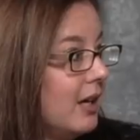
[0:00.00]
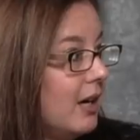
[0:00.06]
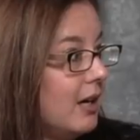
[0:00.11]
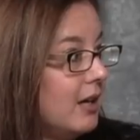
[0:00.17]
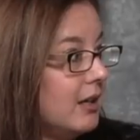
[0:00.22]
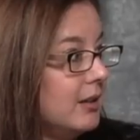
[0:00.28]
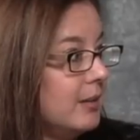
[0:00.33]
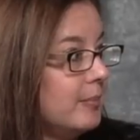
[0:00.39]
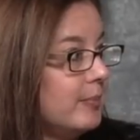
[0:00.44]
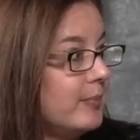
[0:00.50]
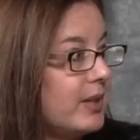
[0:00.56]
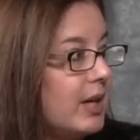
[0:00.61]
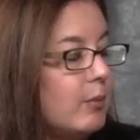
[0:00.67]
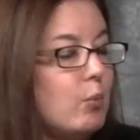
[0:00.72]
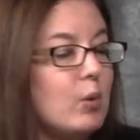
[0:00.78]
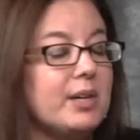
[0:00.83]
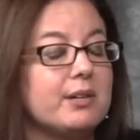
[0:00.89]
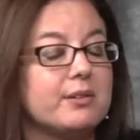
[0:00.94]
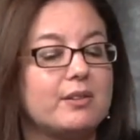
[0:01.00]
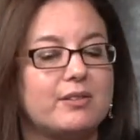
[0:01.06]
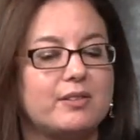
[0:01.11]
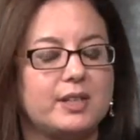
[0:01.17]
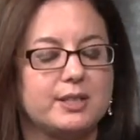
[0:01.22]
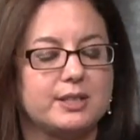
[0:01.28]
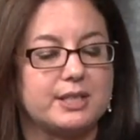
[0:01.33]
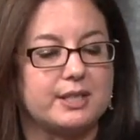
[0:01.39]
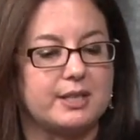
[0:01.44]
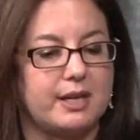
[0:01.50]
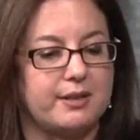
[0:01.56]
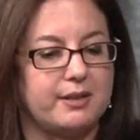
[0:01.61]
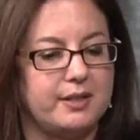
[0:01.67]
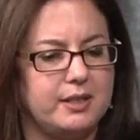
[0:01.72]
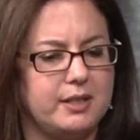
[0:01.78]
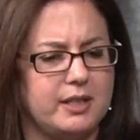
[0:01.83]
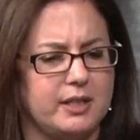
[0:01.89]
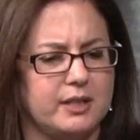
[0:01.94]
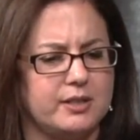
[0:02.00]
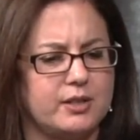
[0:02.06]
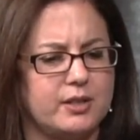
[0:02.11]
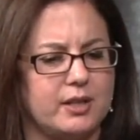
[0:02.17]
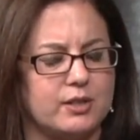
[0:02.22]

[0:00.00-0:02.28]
Um, one of the things that I think is